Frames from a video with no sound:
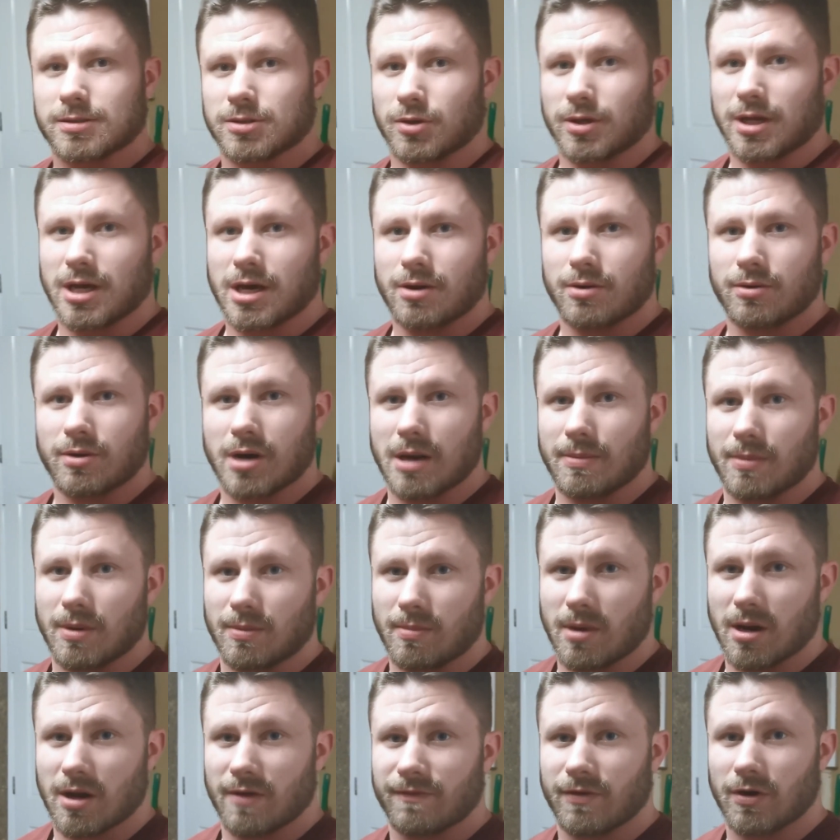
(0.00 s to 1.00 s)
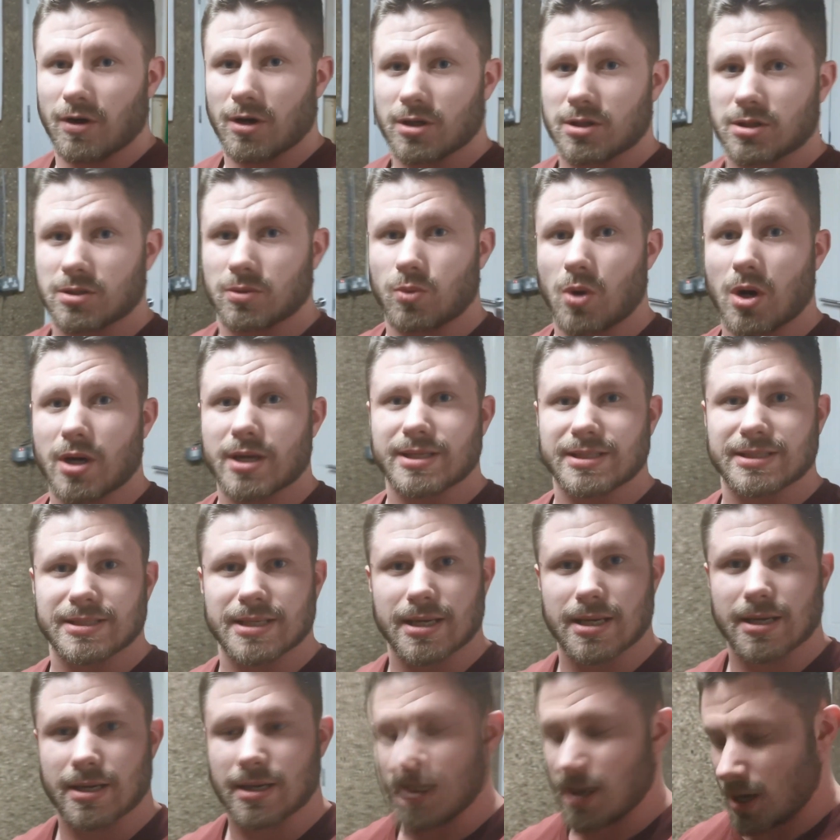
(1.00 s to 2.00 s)
So now I'm on my first working
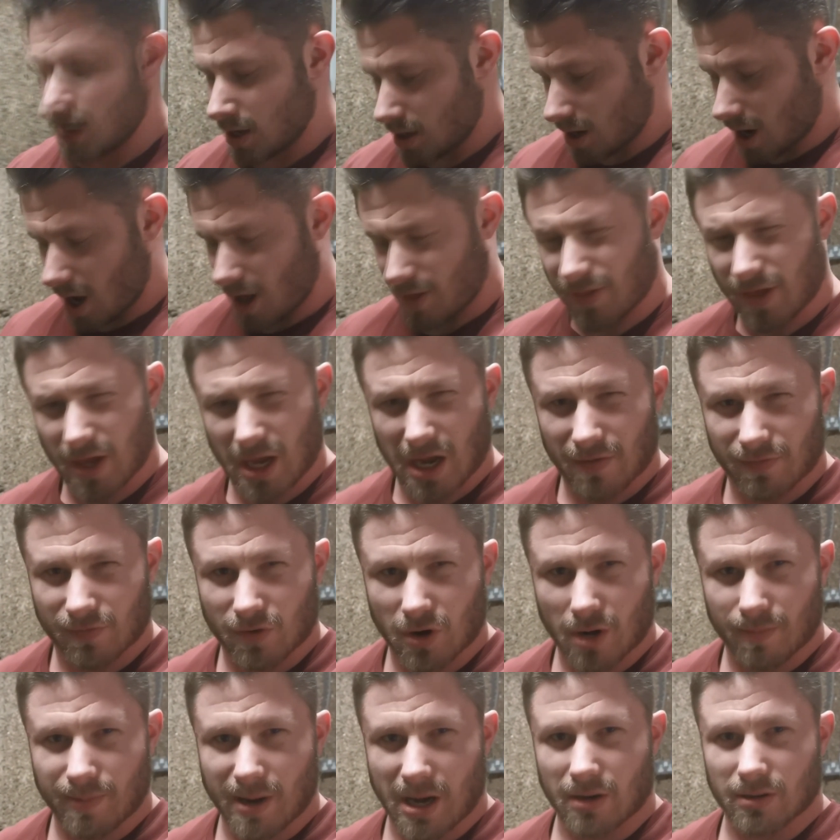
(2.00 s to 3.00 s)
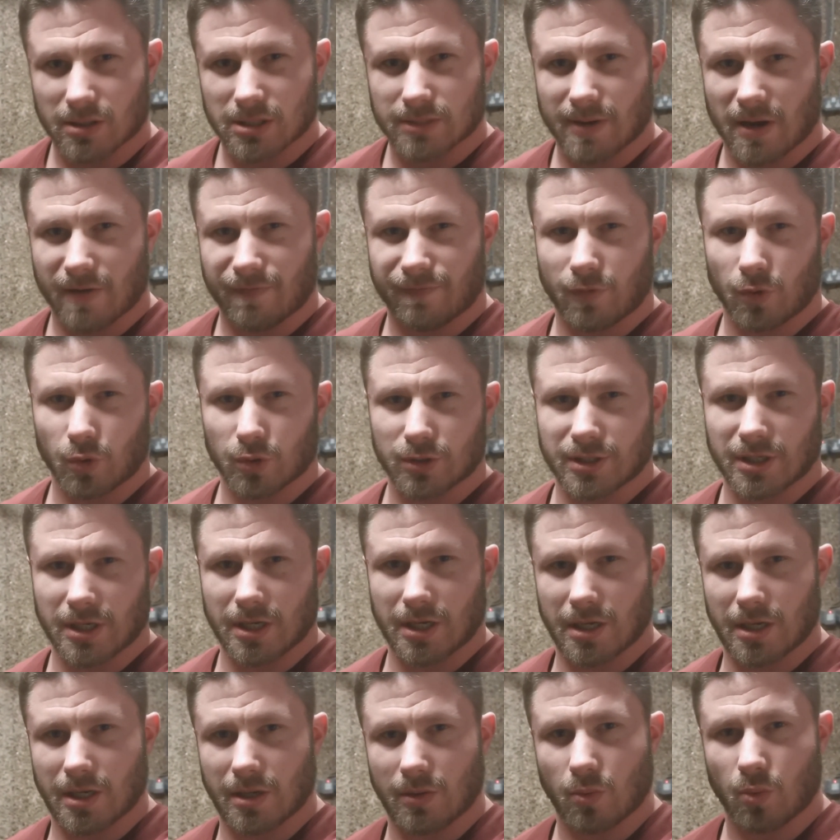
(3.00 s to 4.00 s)
set. I think I've got about, it's about
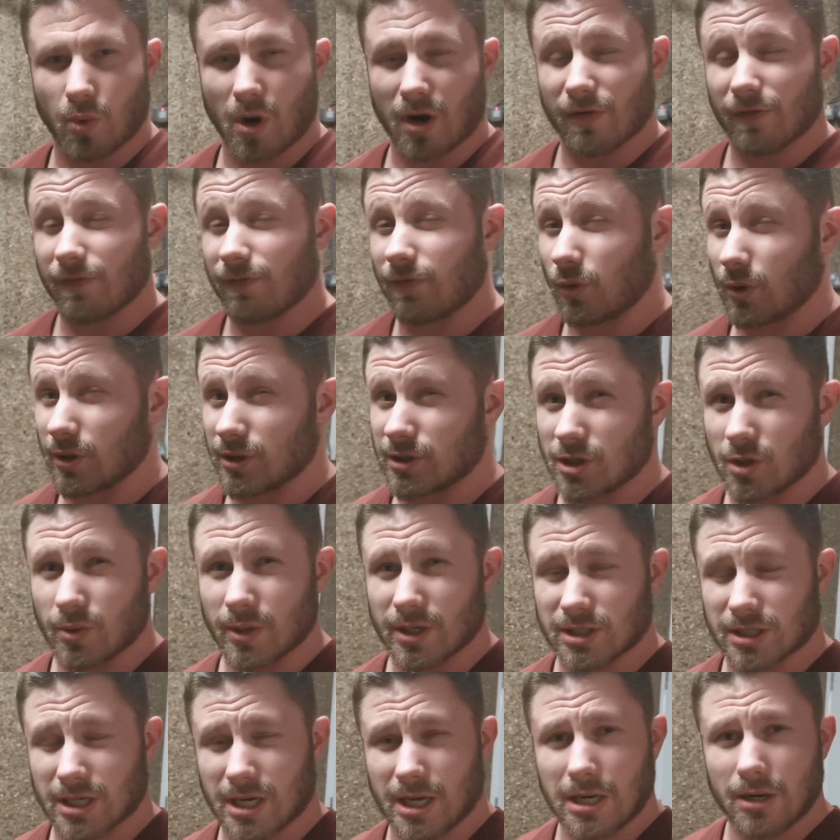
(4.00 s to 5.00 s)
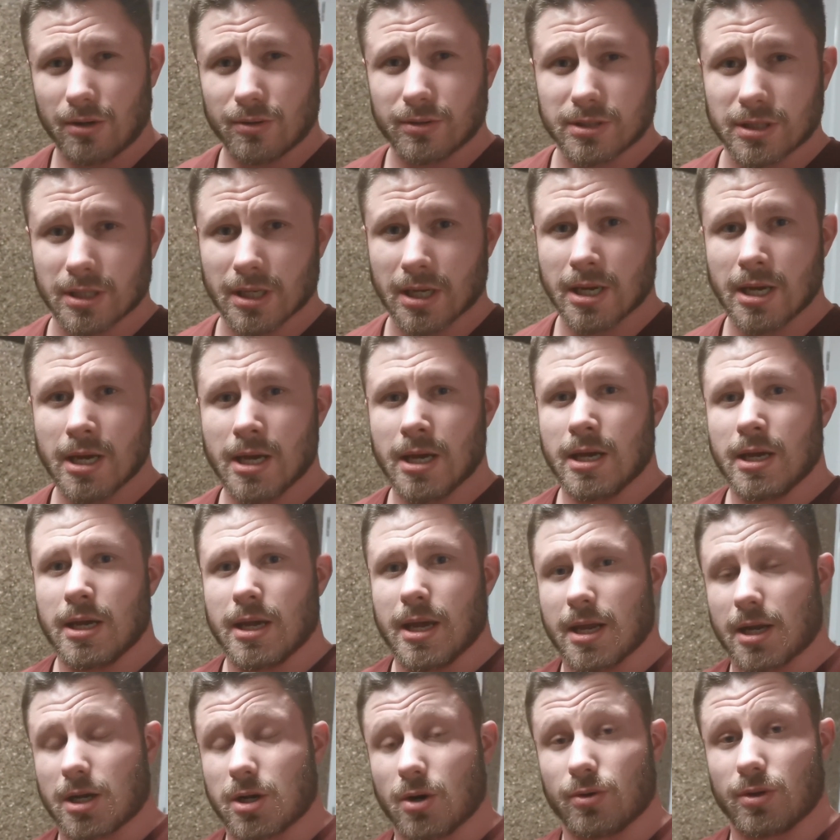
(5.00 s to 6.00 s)
41, 42-ish kilos,
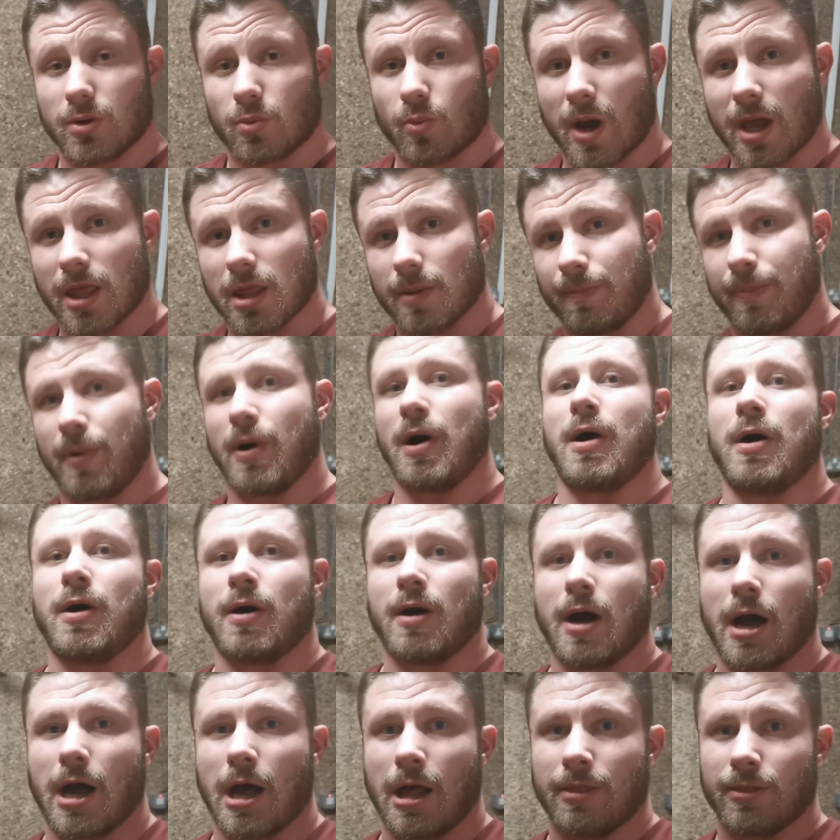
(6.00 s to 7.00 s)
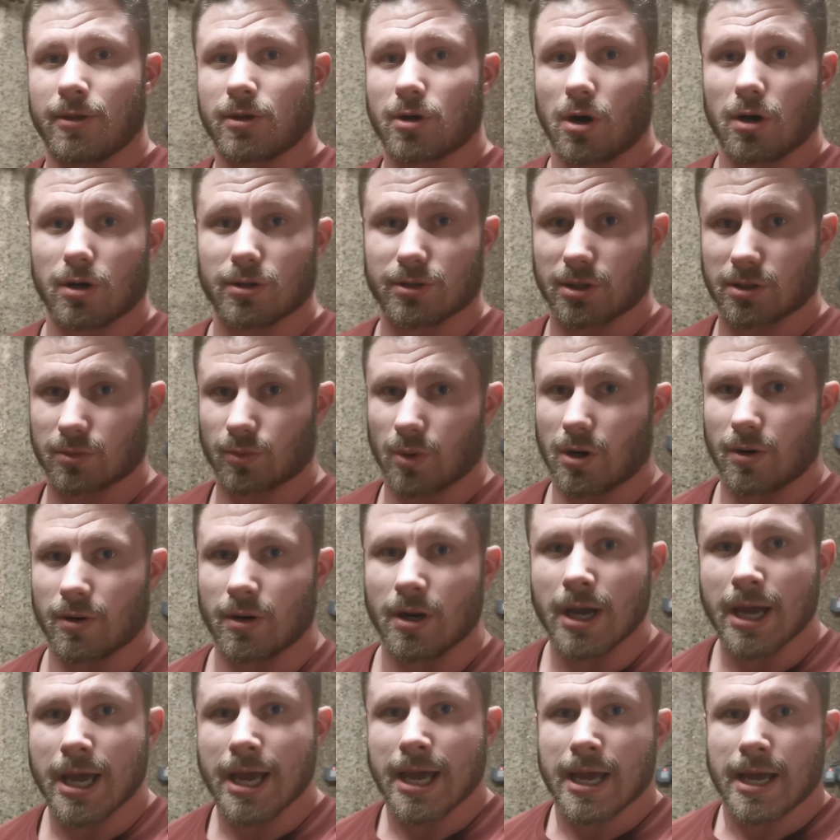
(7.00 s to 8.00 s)
including the weight, the bar and the collars as well.
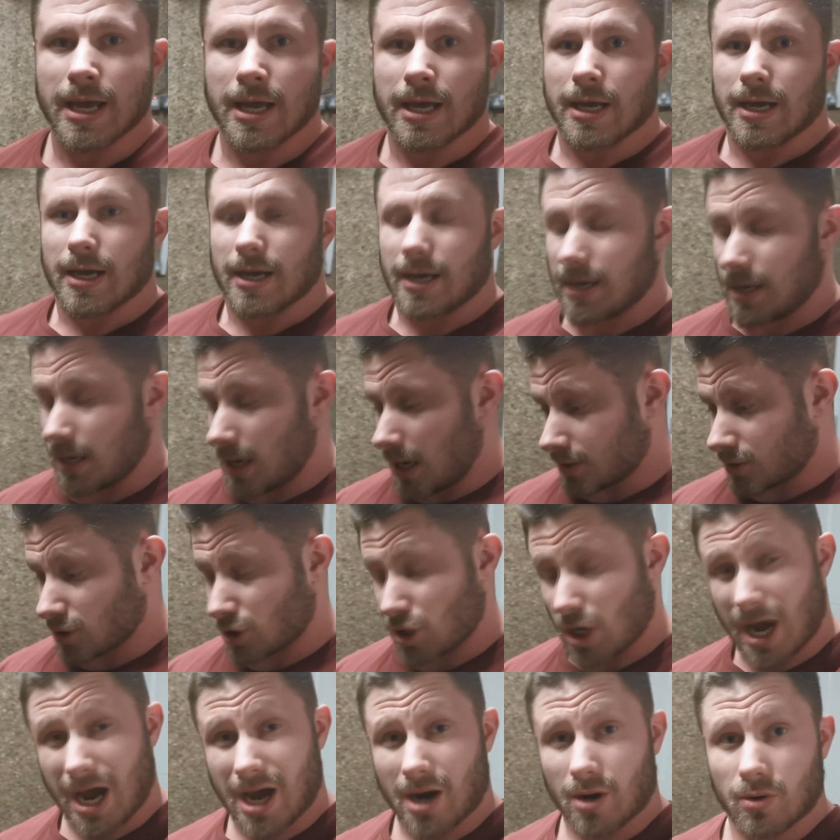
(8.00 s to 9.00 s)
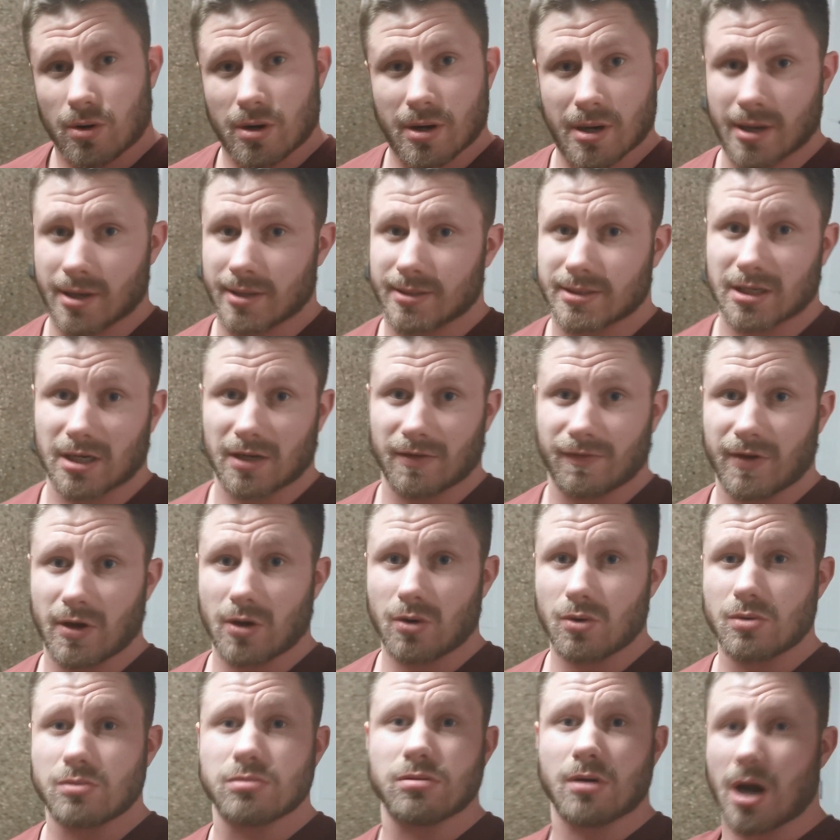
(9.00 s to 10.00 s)
I don't know how it's going to
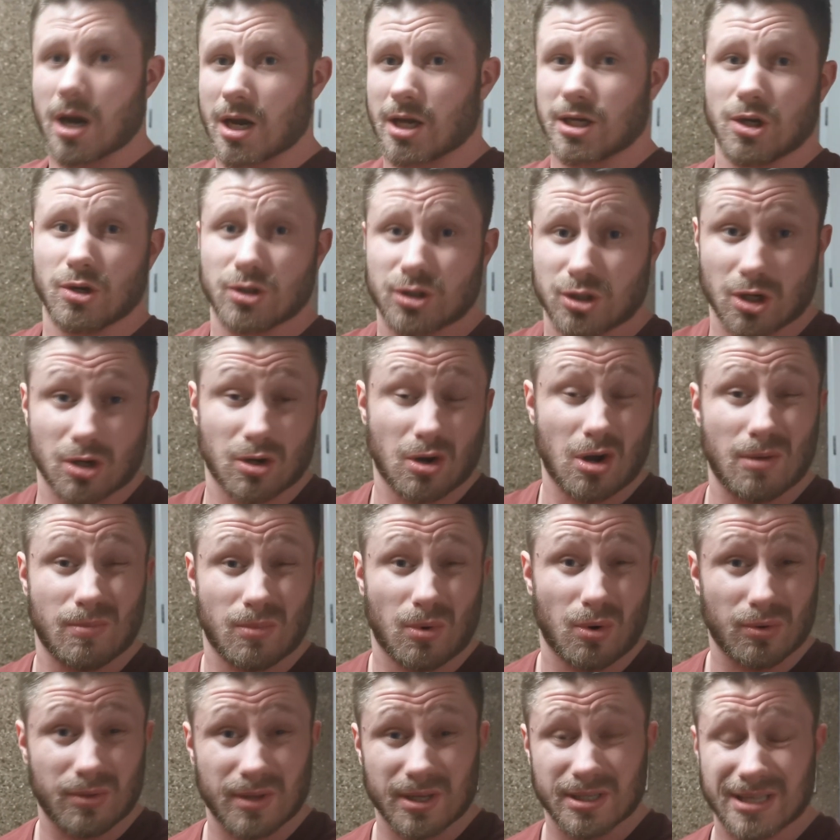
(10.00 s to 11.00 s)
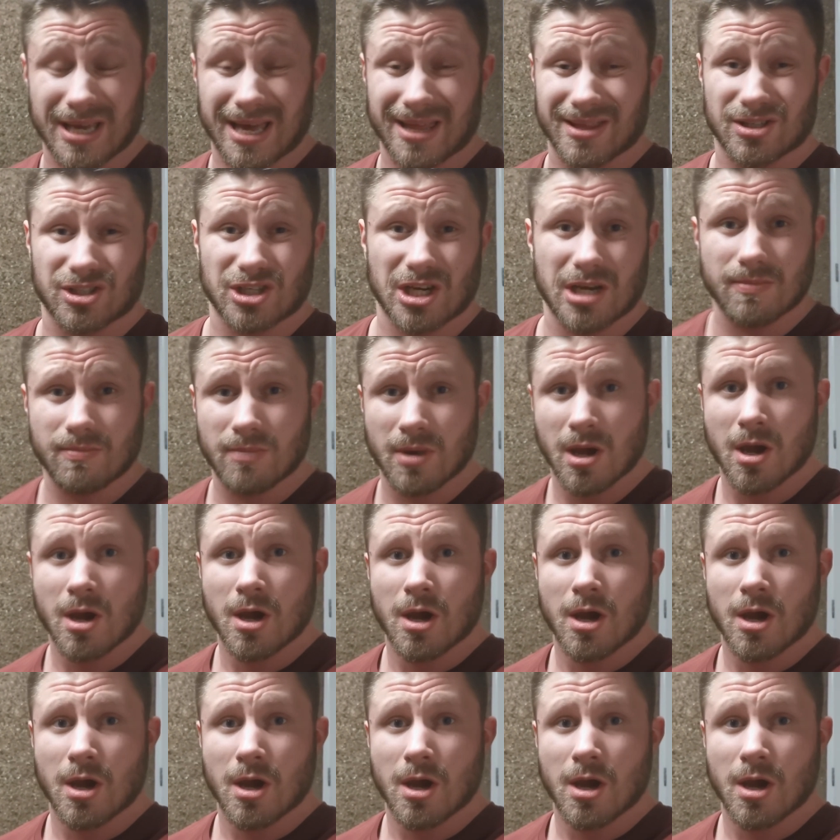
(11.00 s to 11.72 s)
feel. I can usually do a lot more than this at the gym.